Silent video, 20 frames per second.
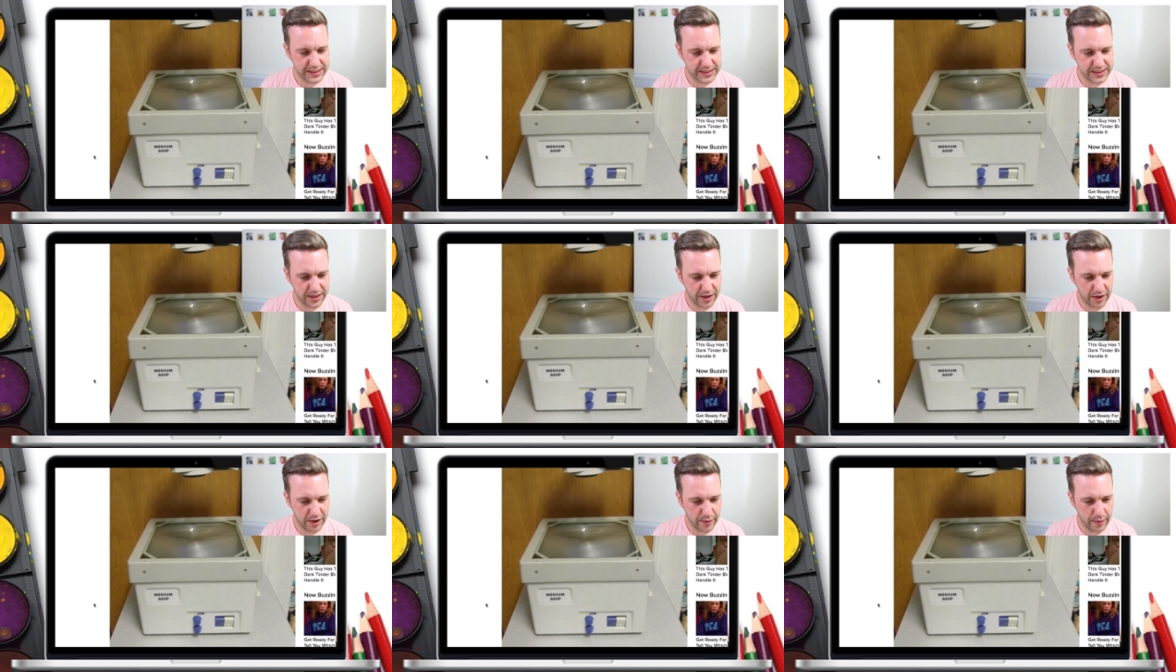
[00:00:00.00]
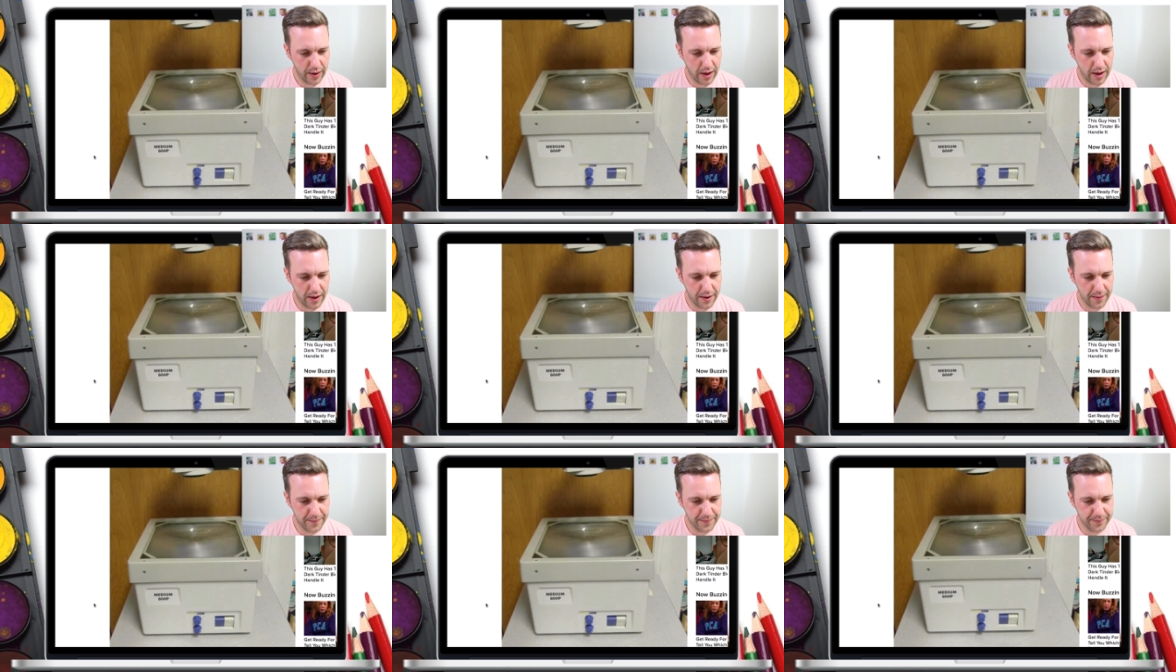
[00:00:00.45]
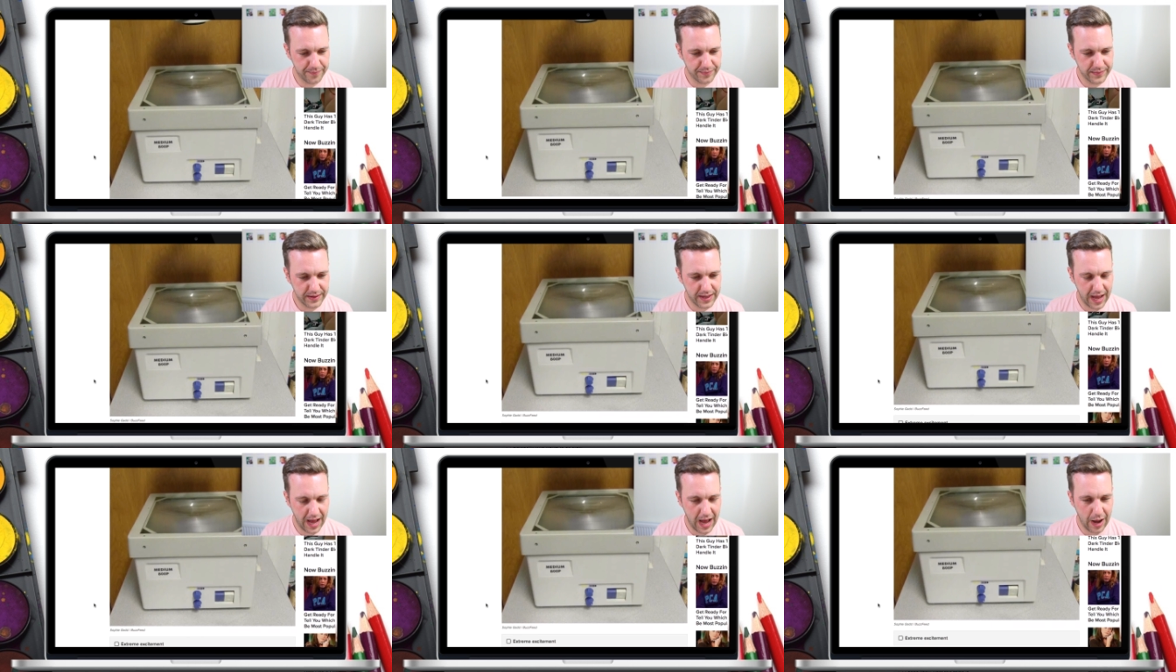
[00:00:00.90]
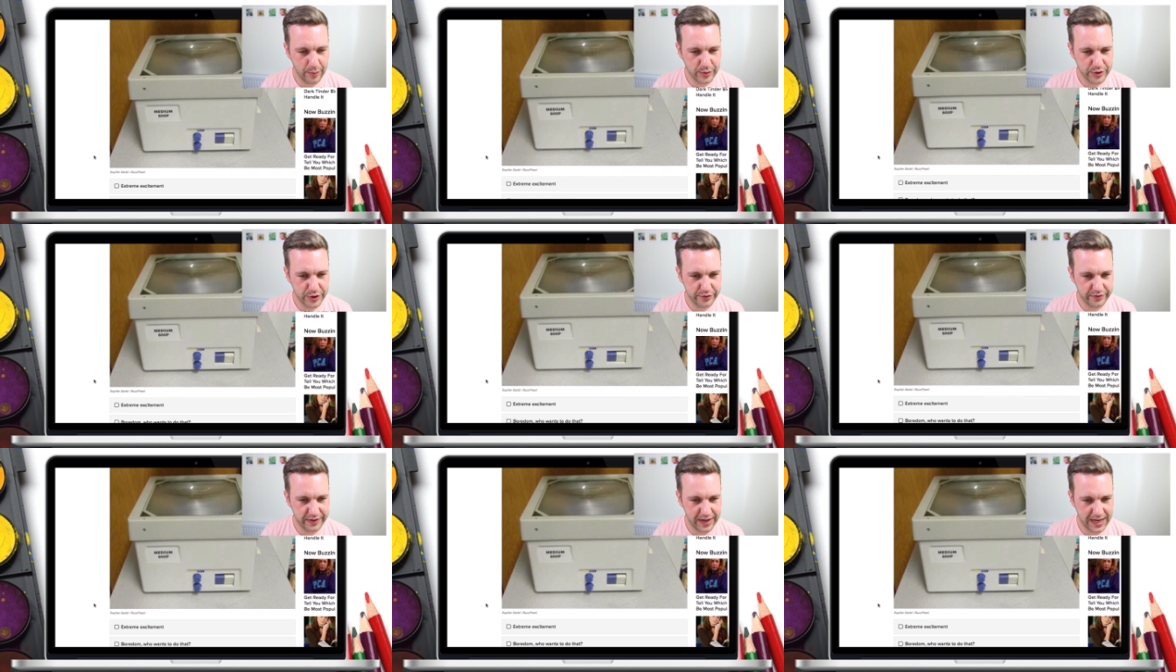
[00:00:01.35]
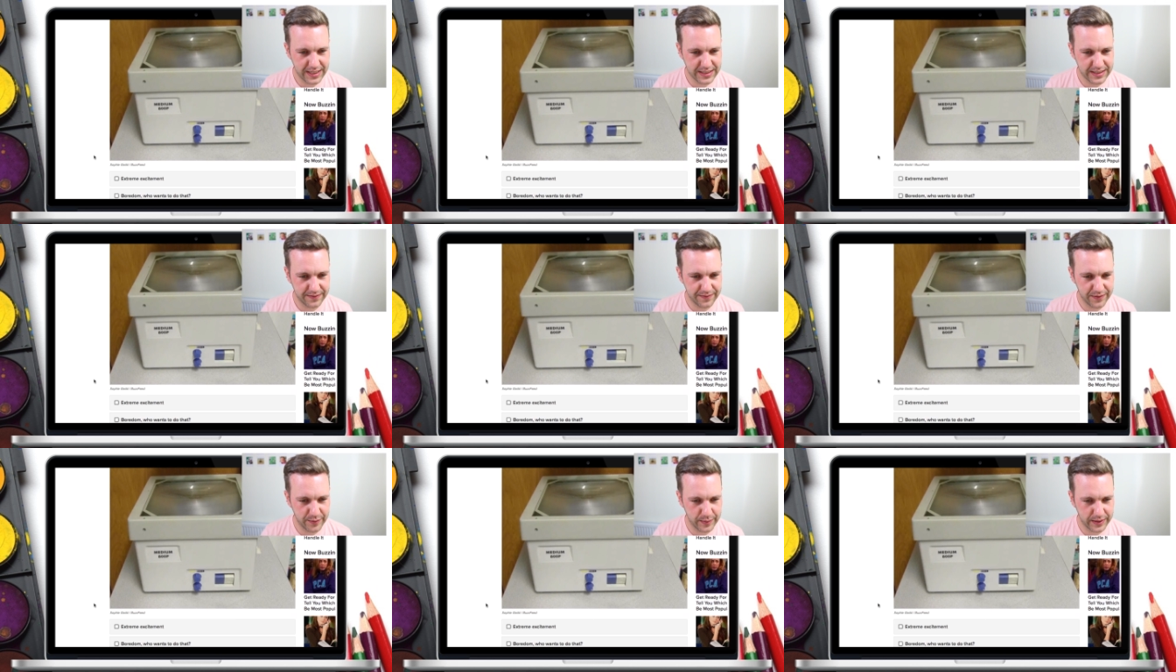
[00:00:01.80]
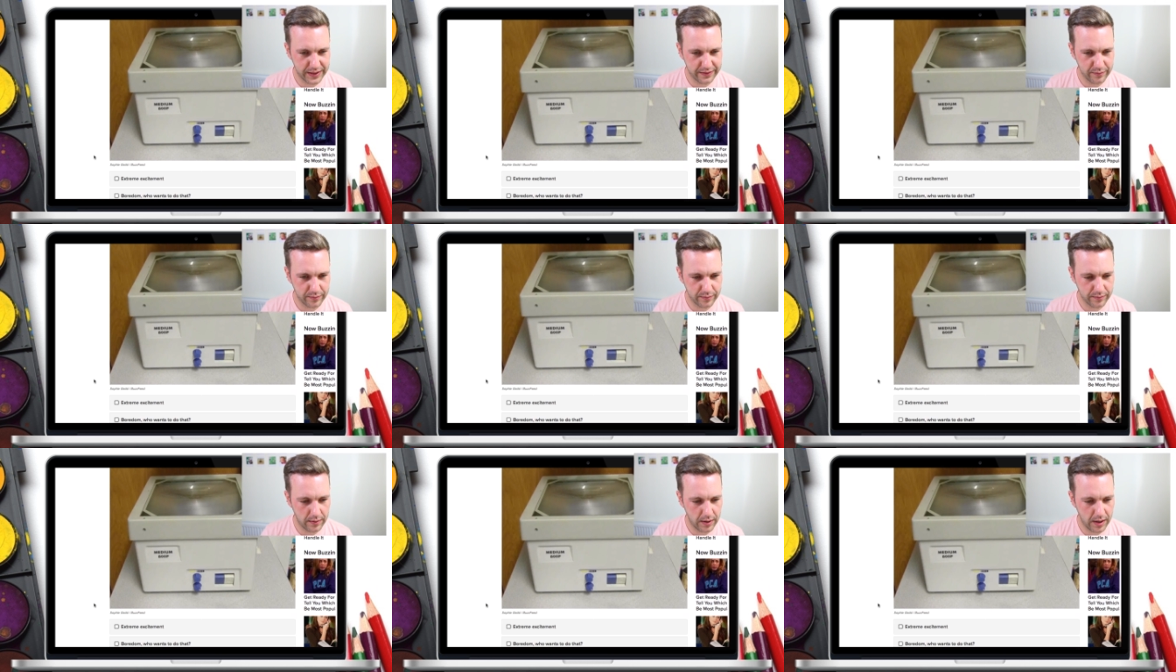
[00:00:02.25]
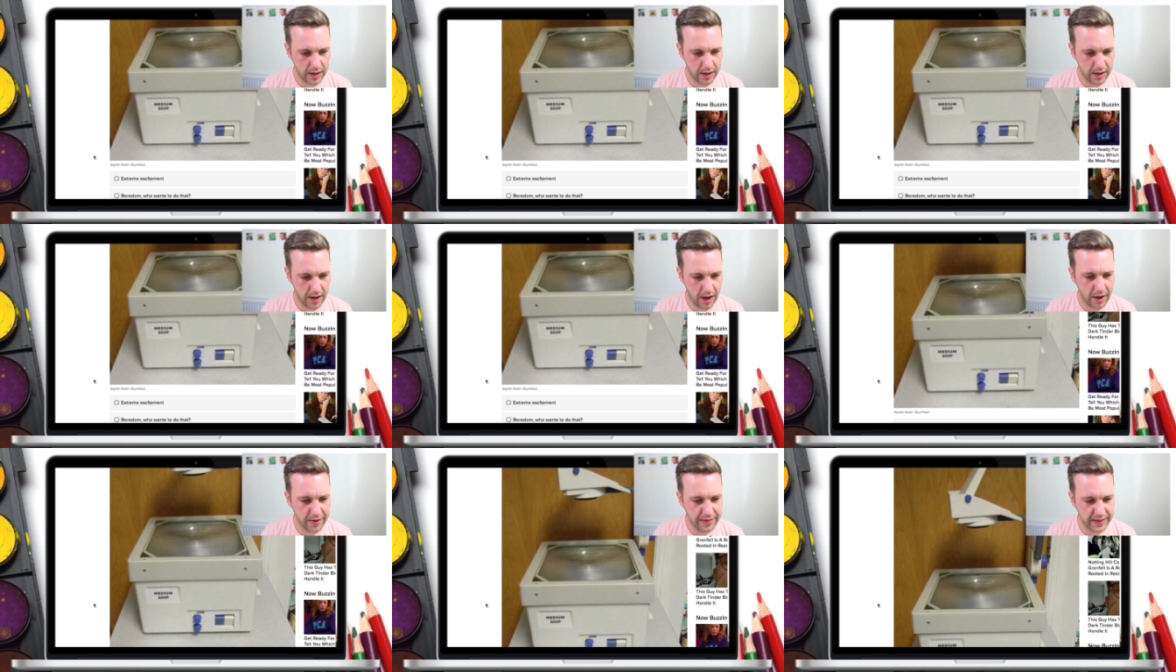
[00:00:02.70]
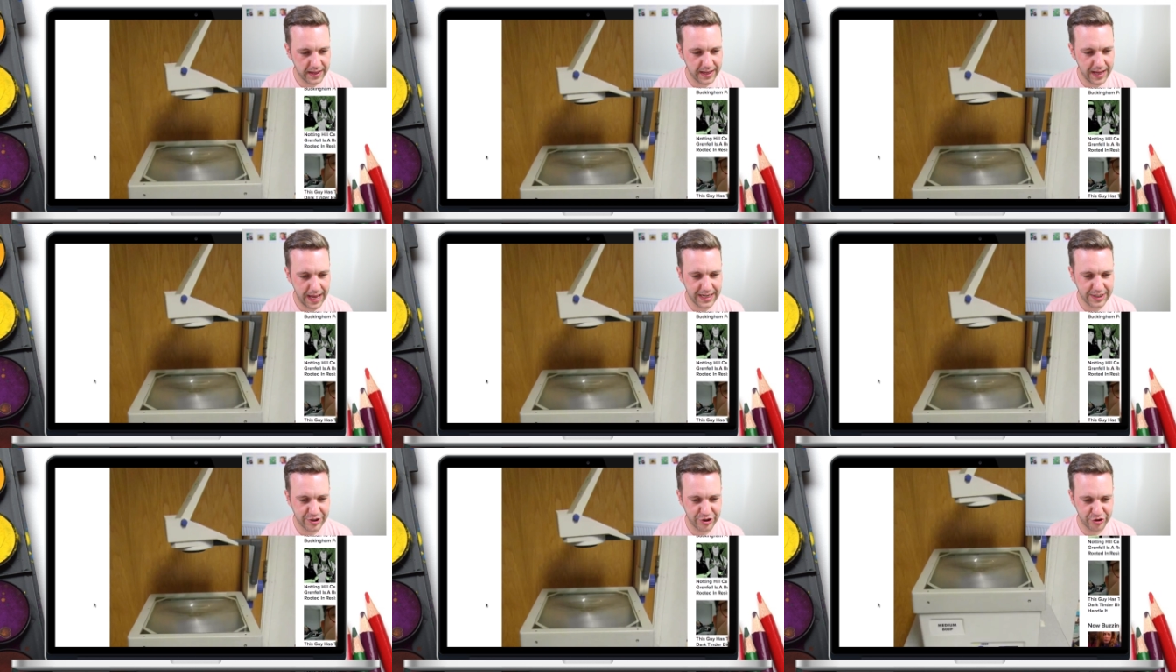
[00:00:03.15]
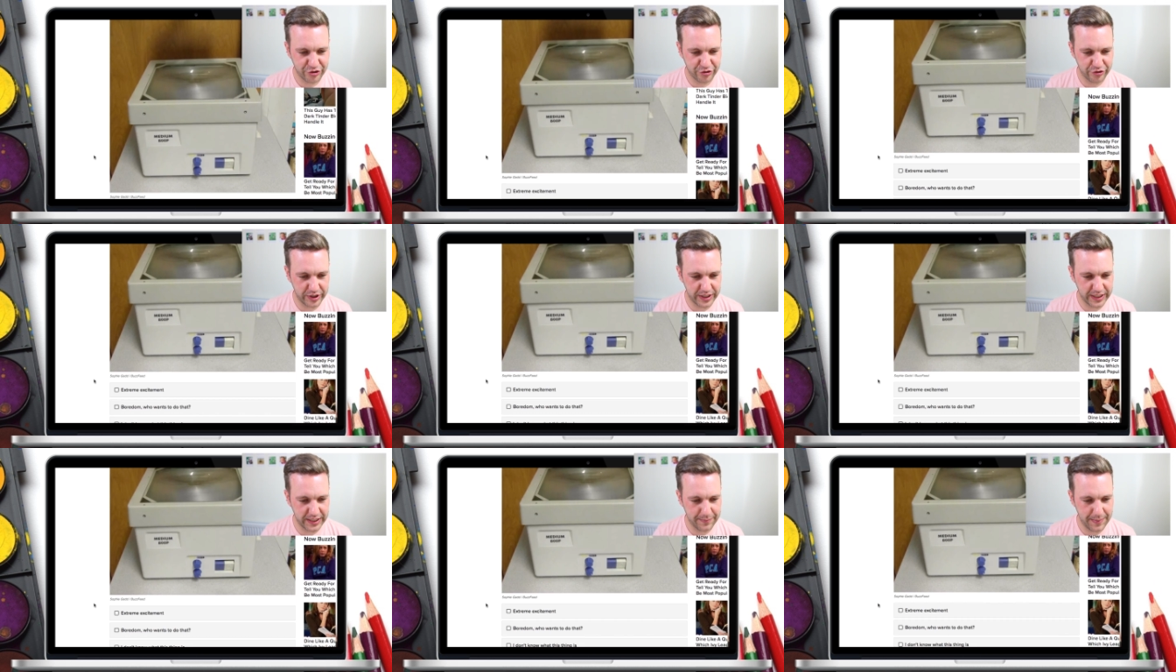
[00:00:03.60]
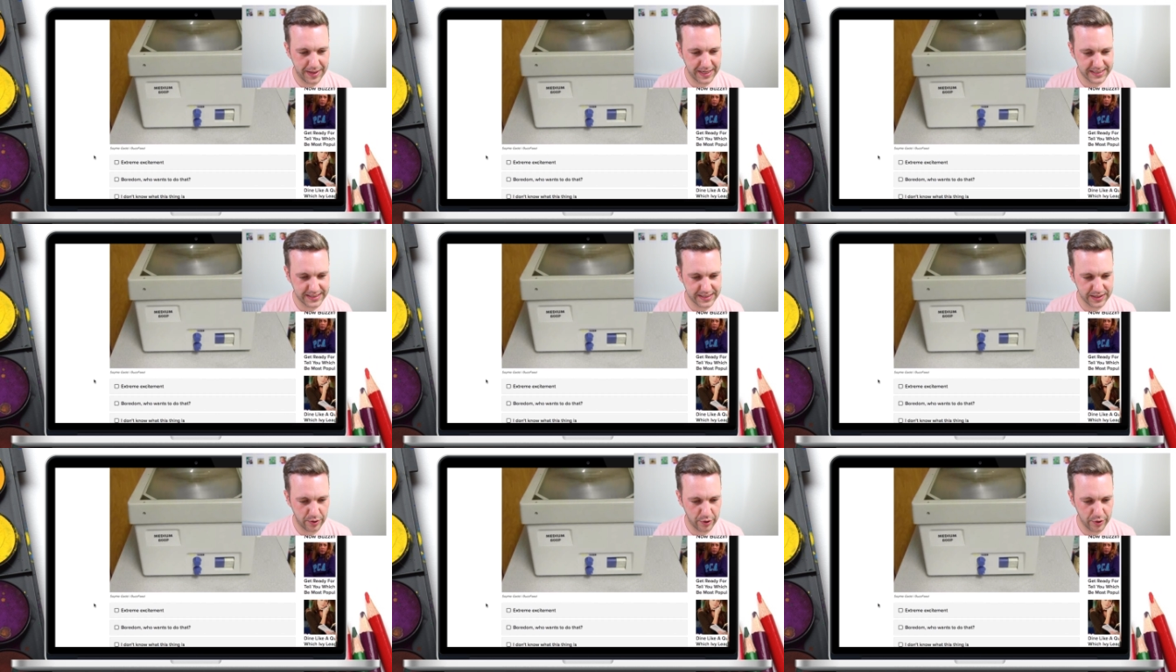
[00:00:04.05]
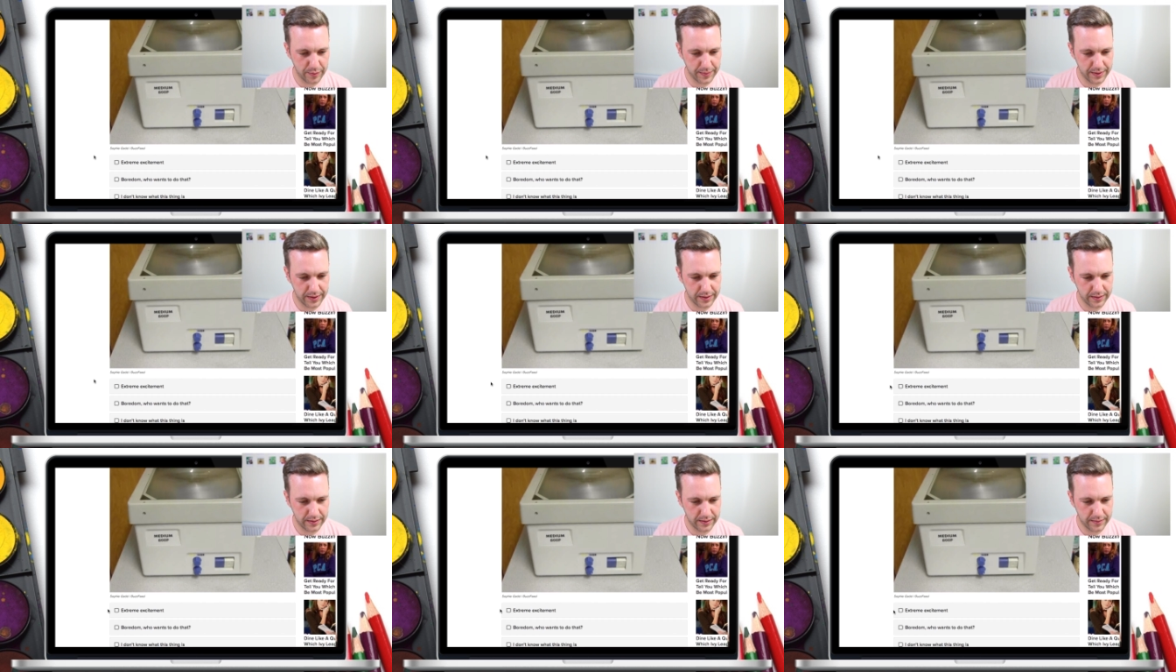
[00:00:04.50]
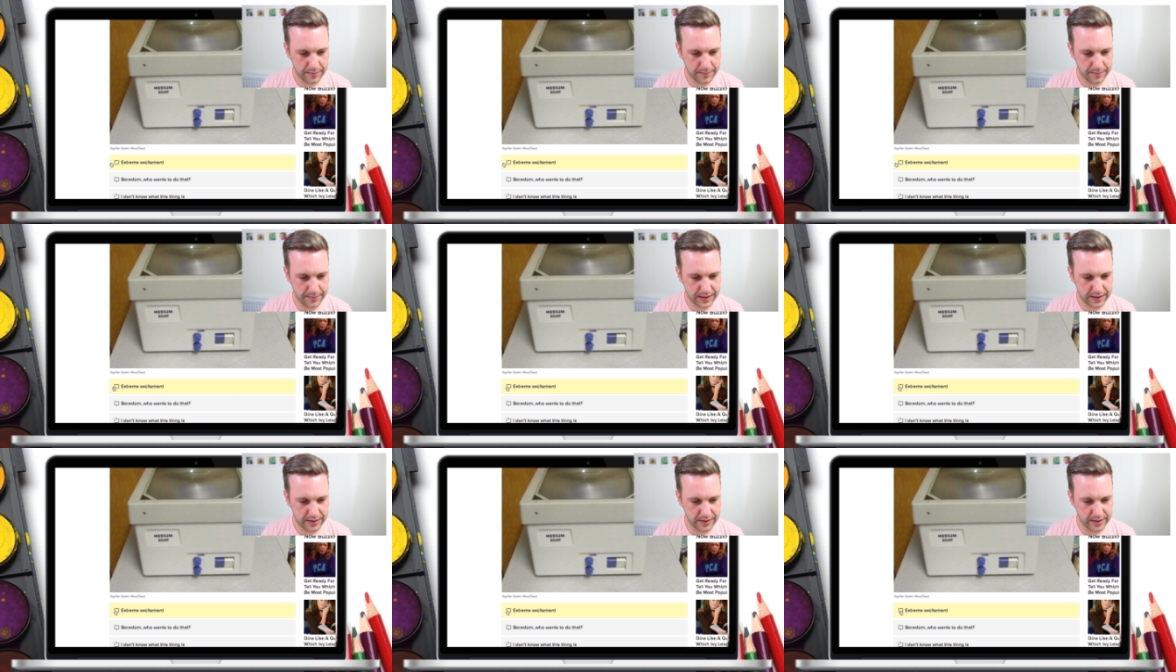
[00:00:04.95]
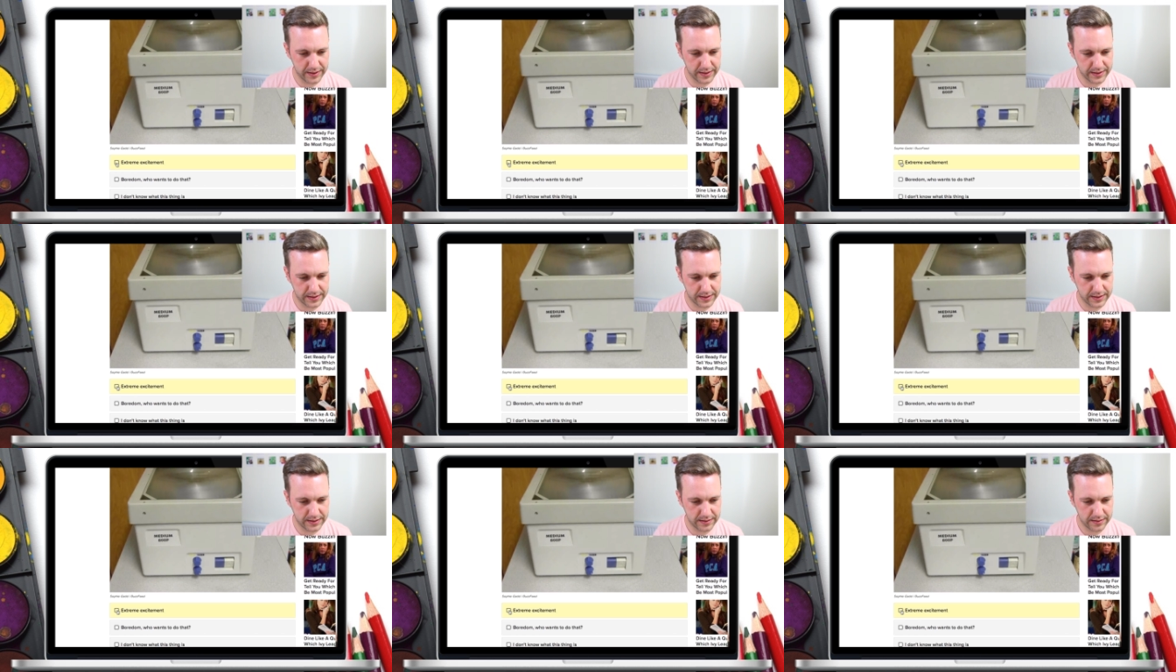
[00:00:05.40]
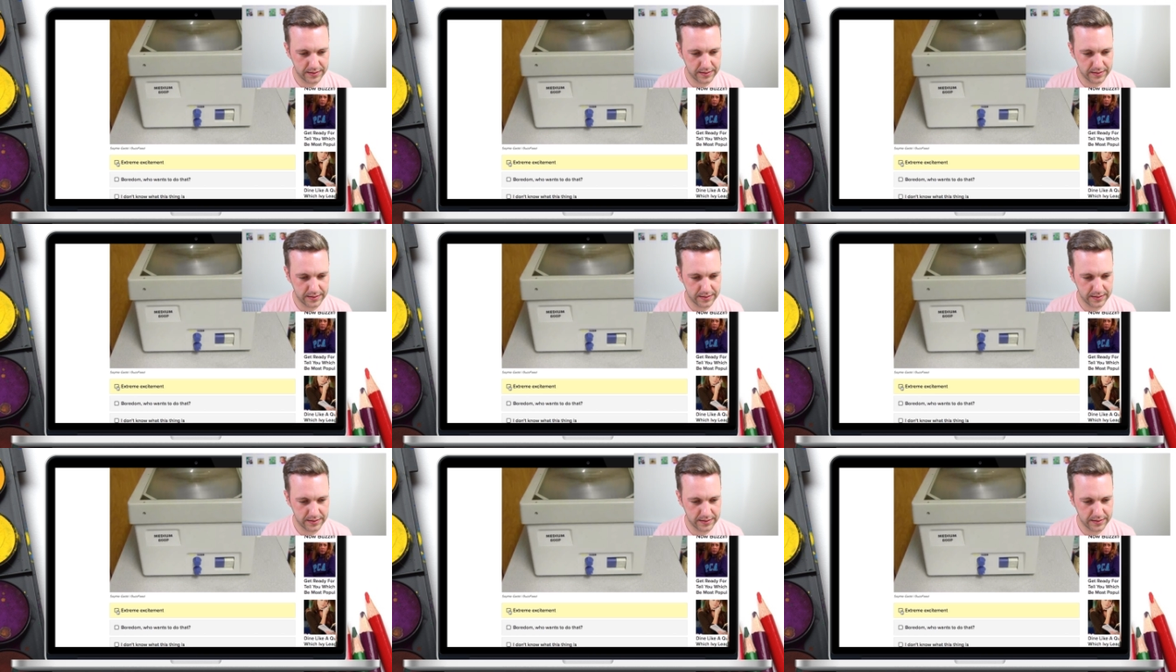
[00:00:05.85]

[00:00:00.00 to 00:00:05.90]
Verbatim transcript: So um, yeah, how would you react if you were given, uh, I think, extreme excitement because